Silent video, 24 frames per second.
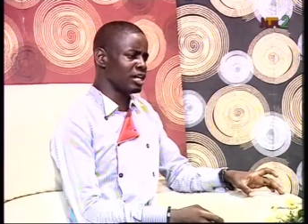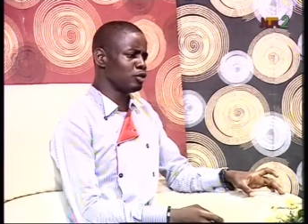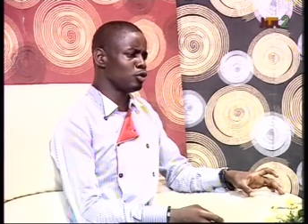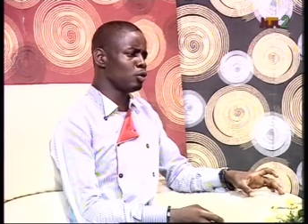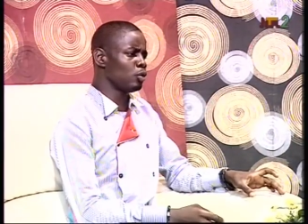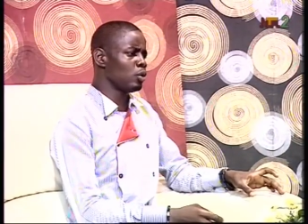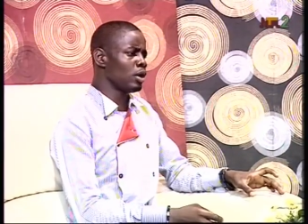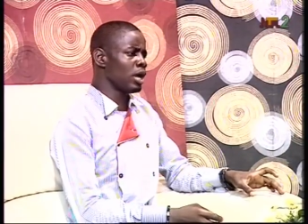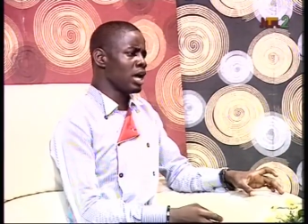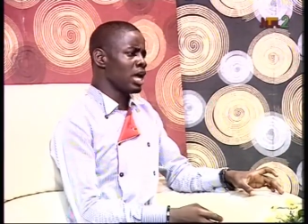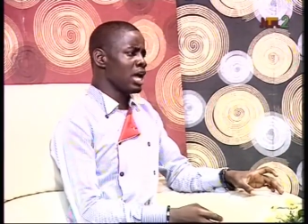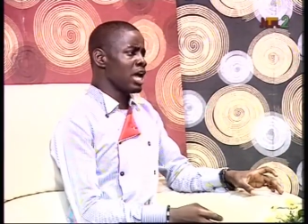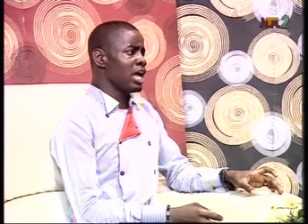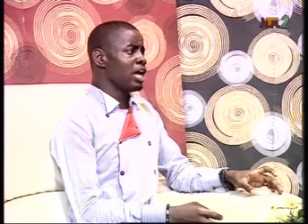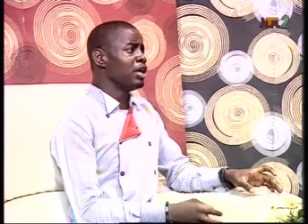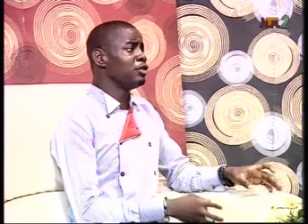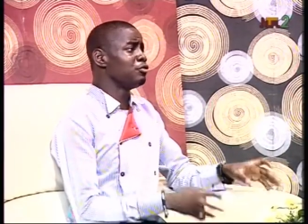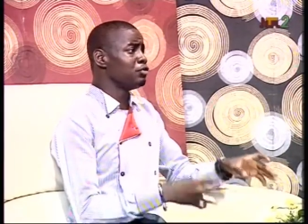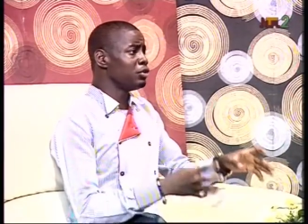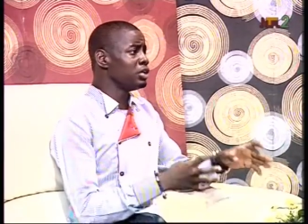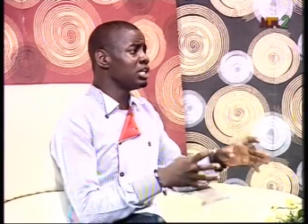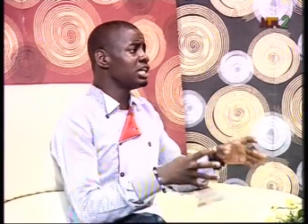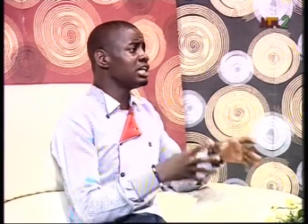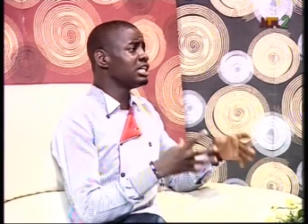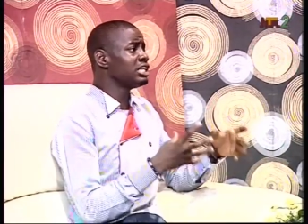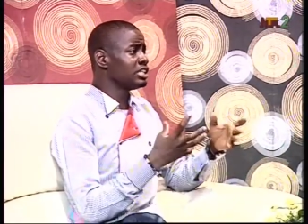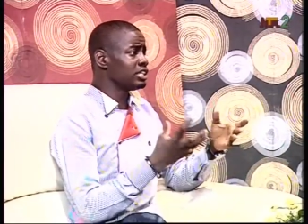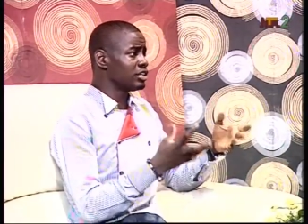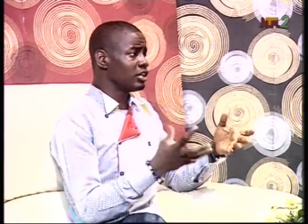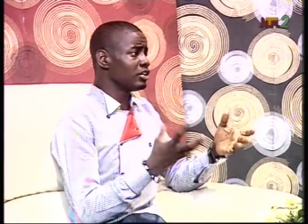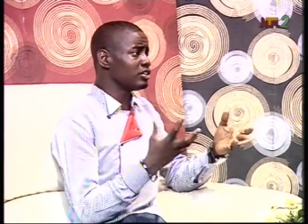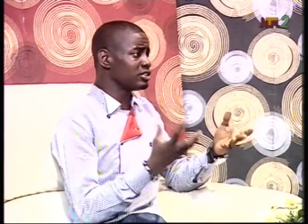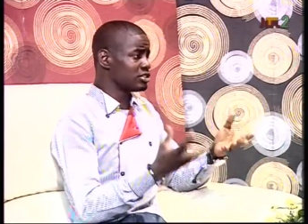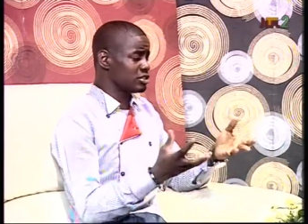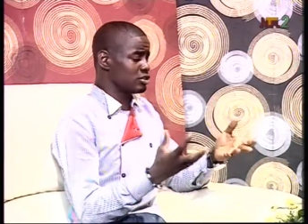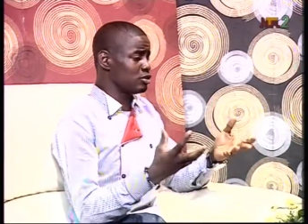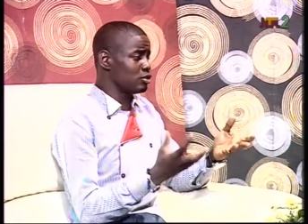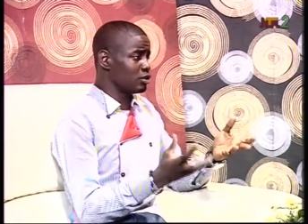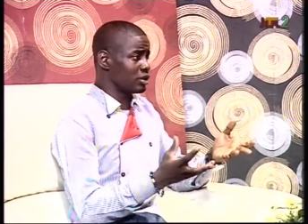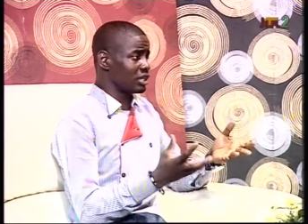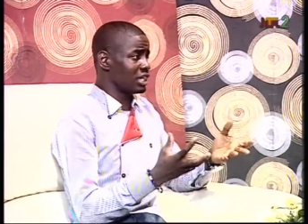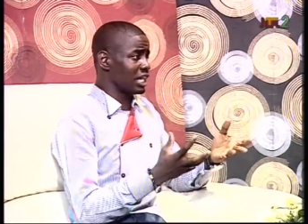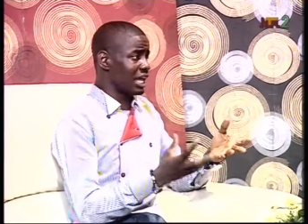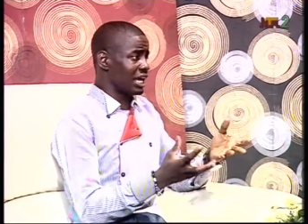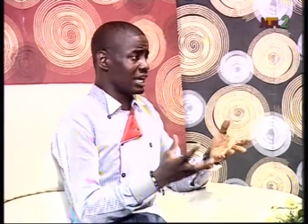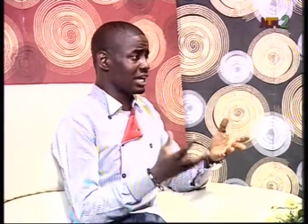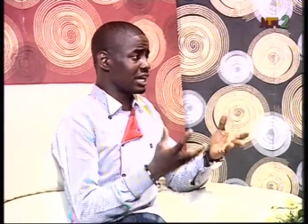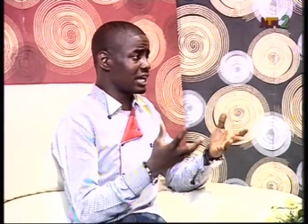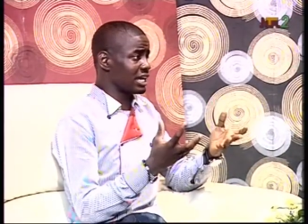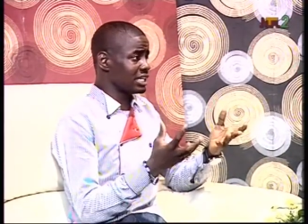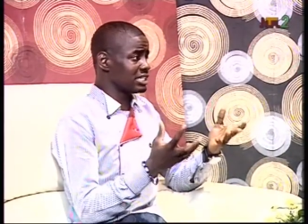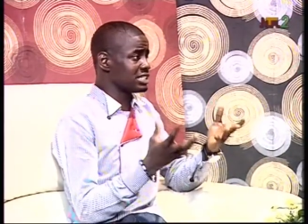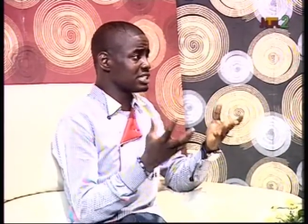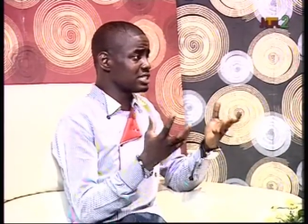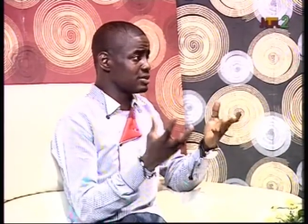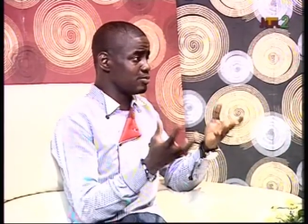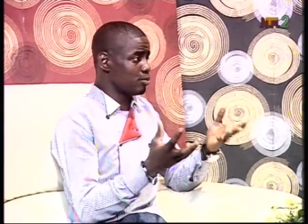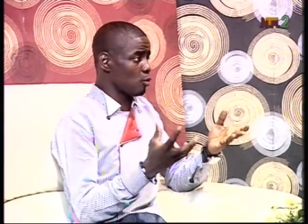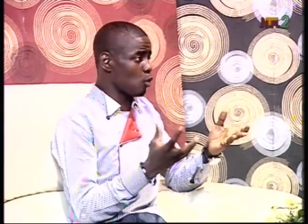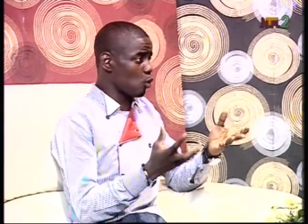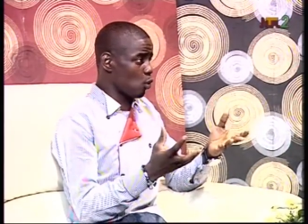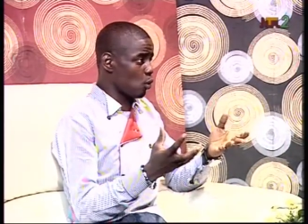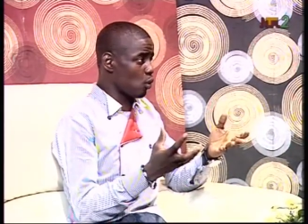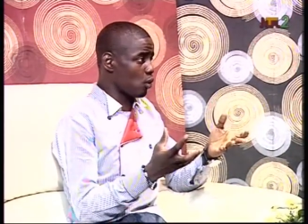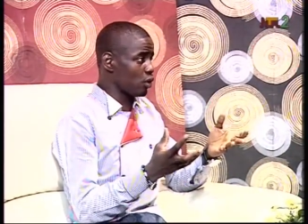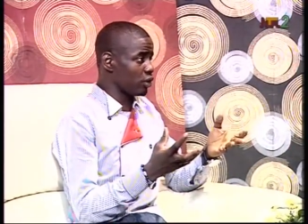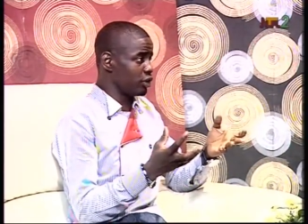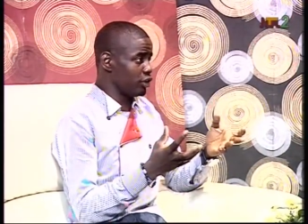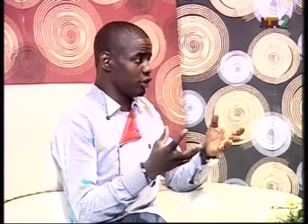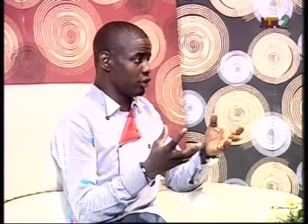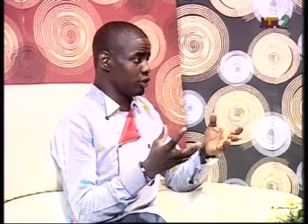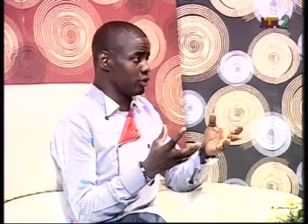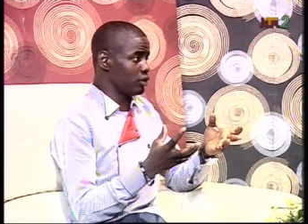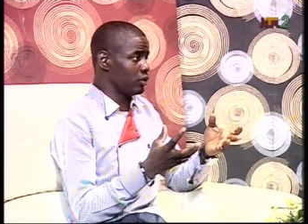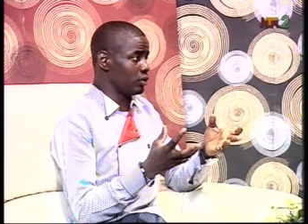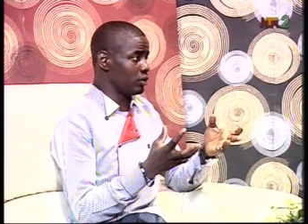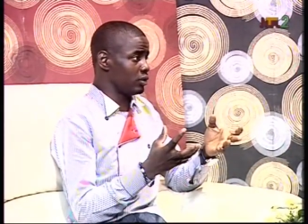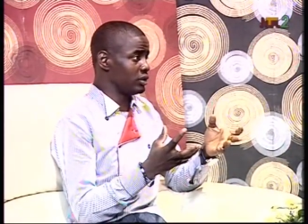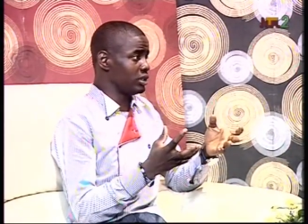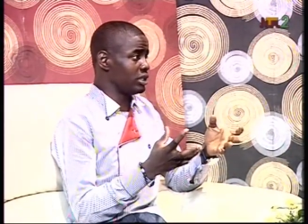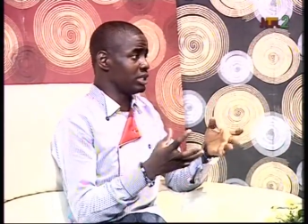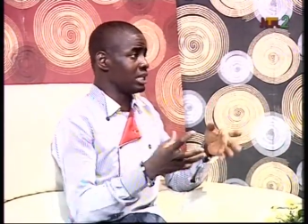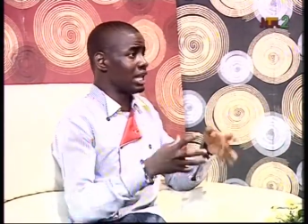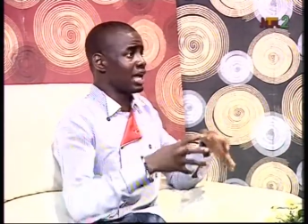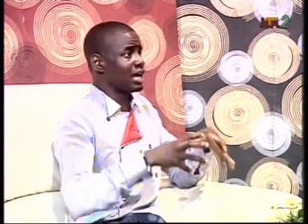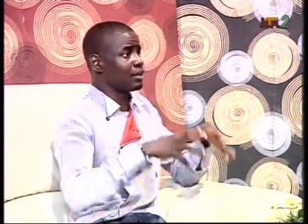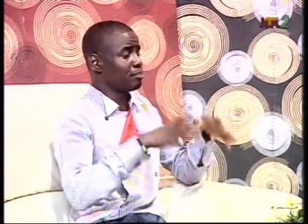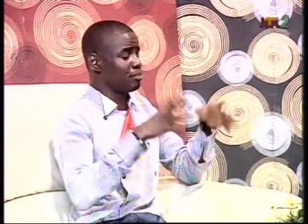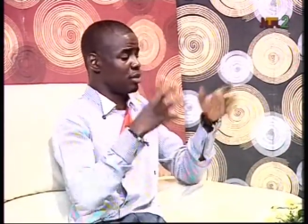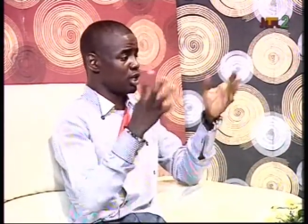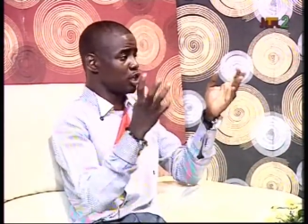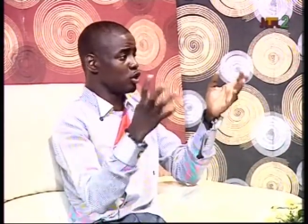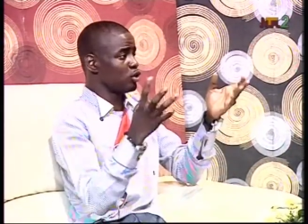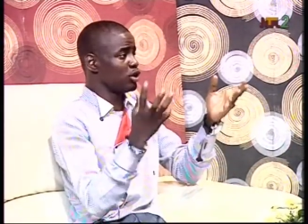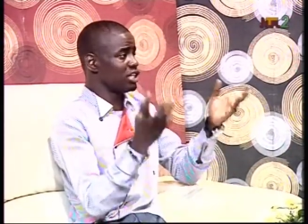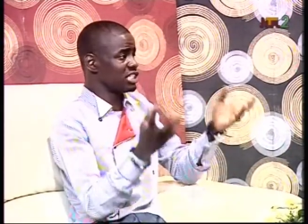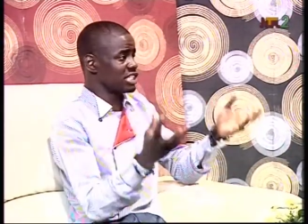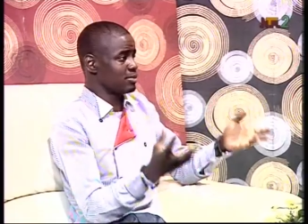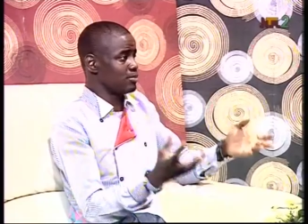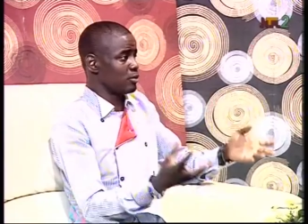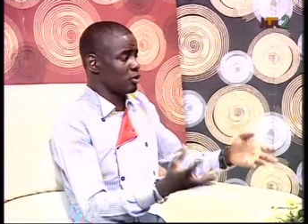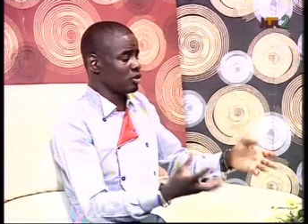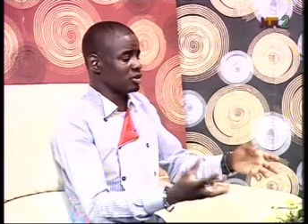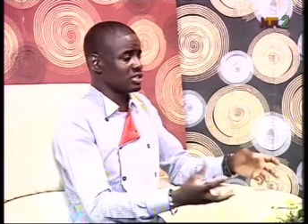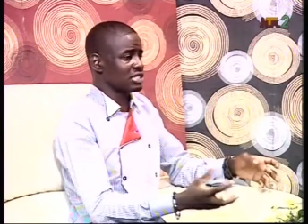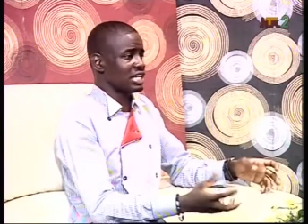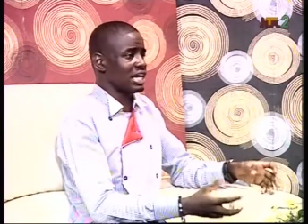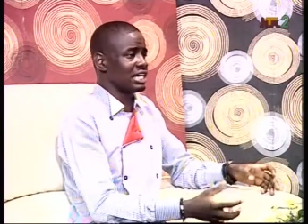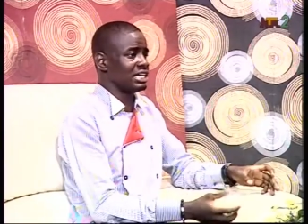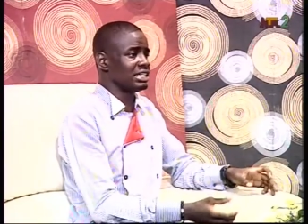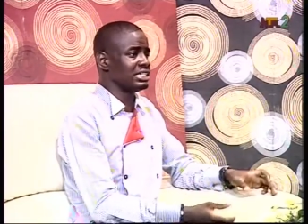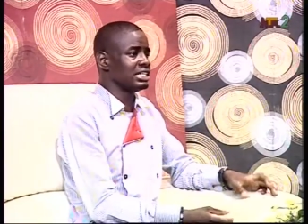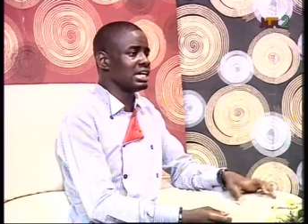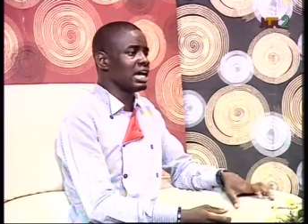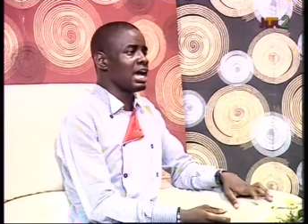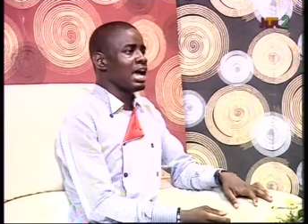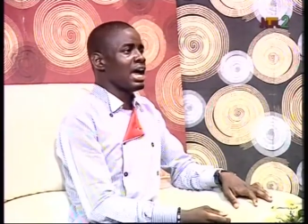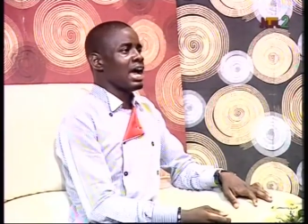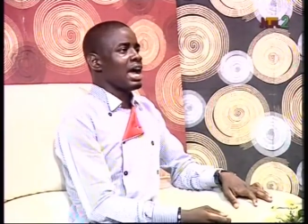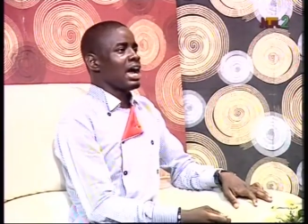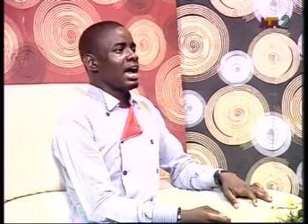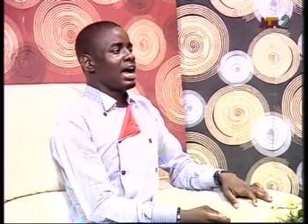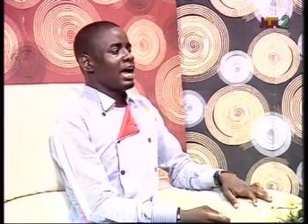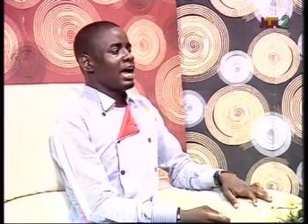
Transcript: I know it really does look like smoke, you know, like billowing smokes. And, and, and